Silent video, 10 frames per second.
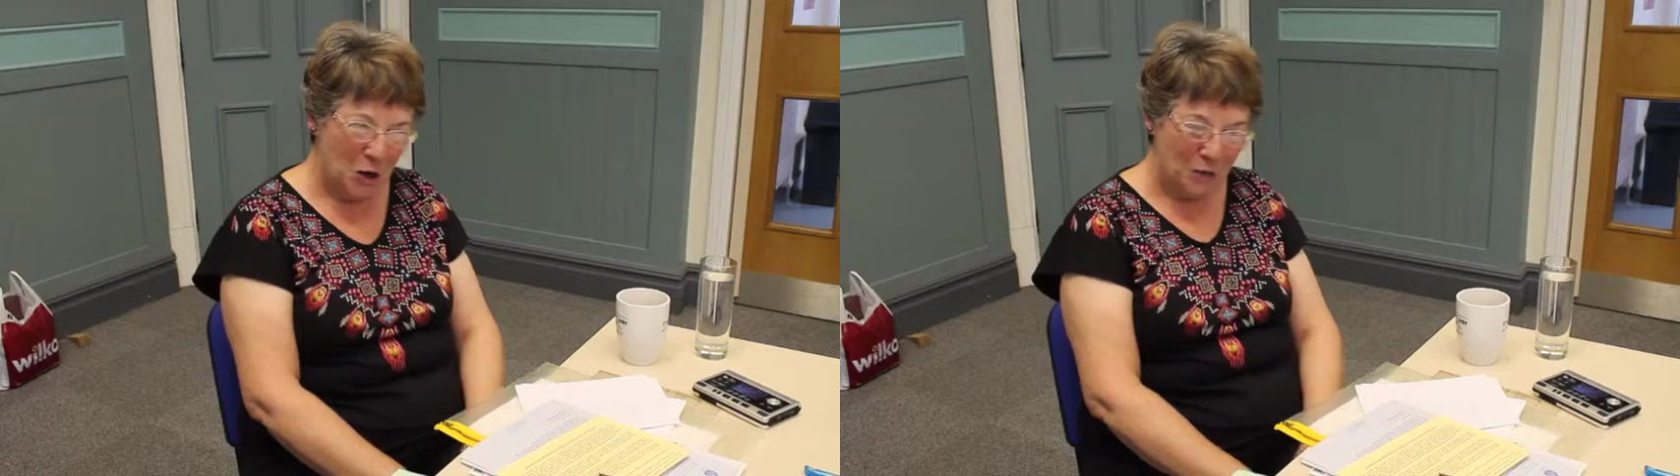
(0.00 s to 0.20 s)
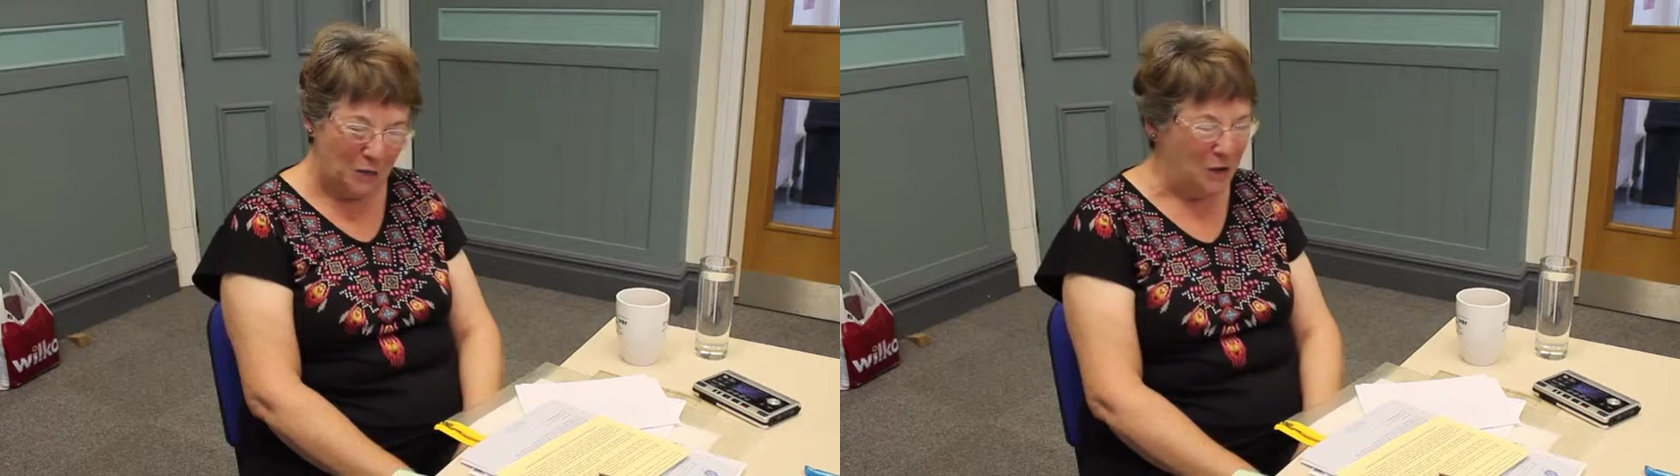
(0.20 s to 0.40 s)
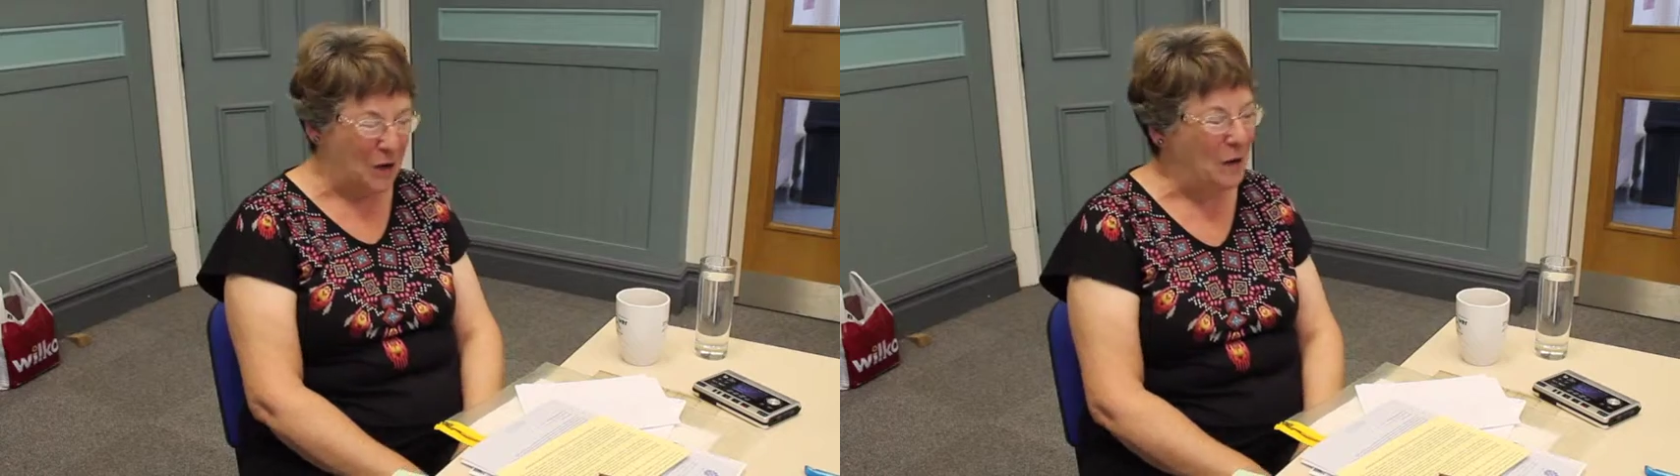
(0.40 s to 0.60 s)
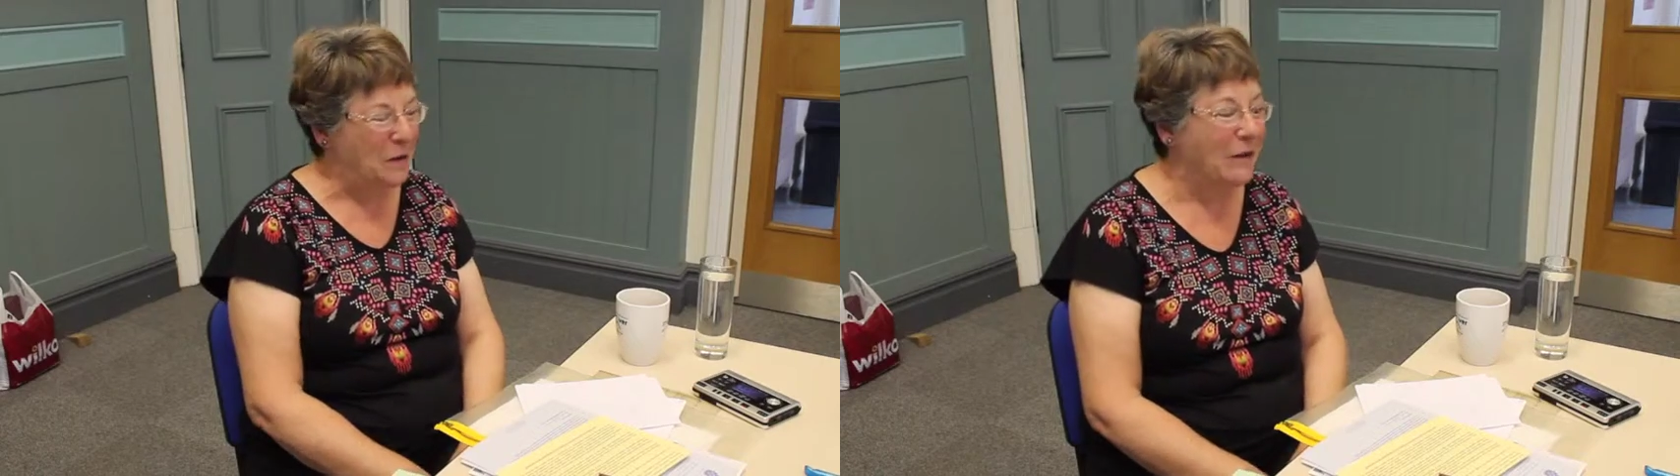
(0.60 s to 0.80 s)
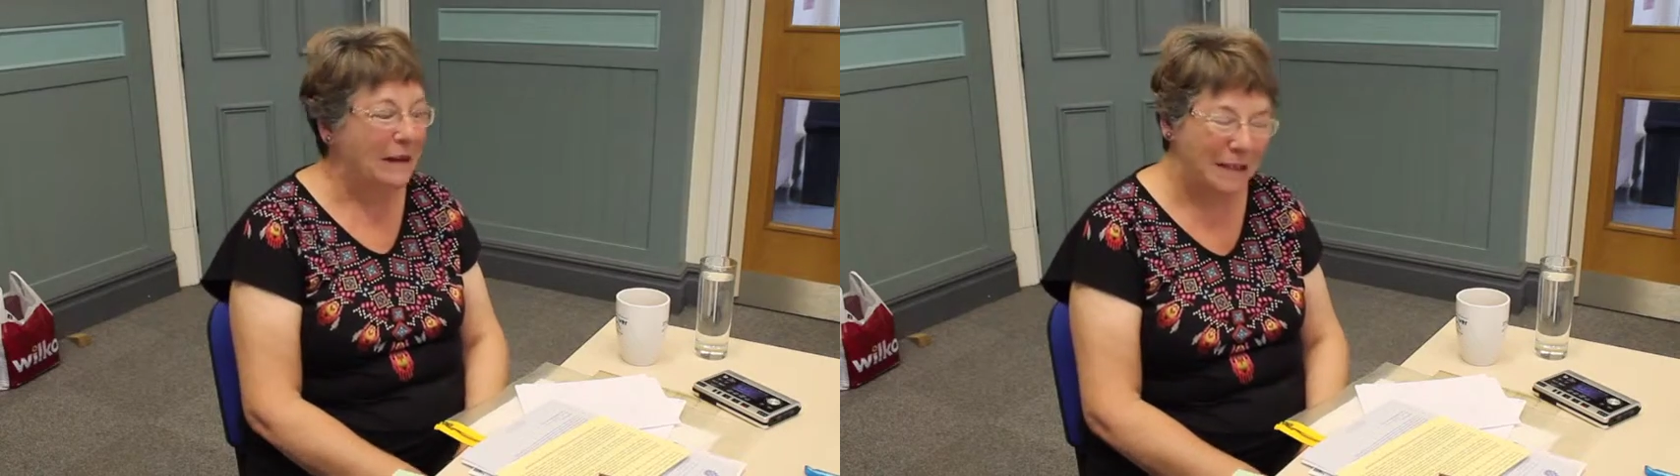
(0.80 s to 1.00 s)
No,
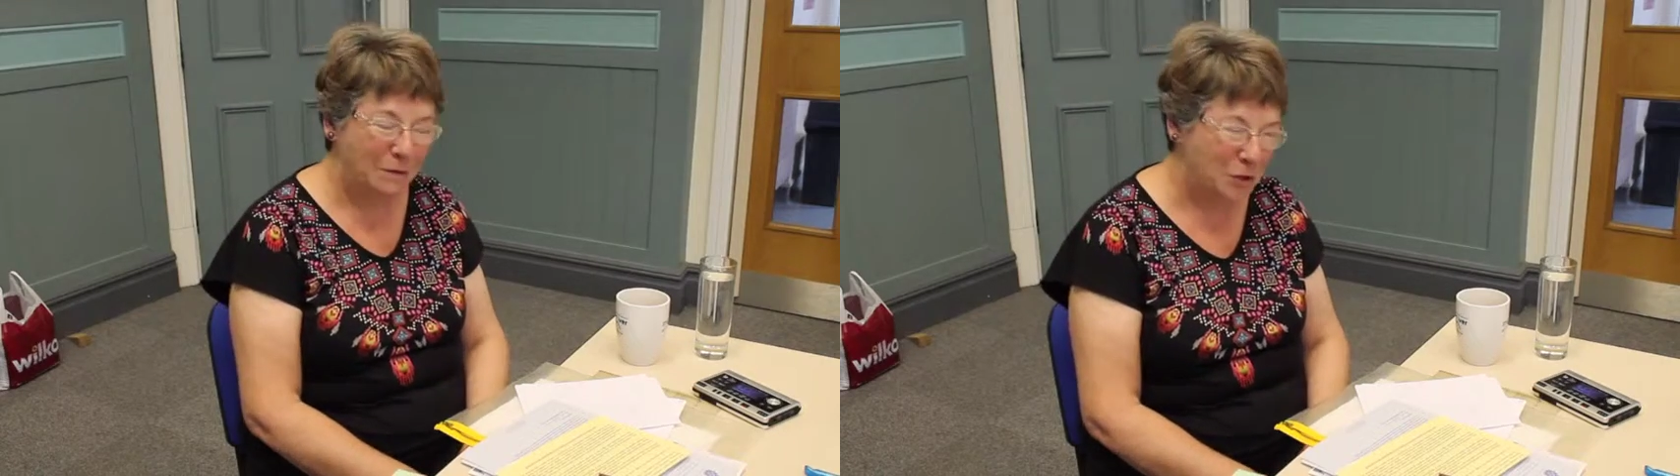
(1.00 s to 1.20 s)
Grandad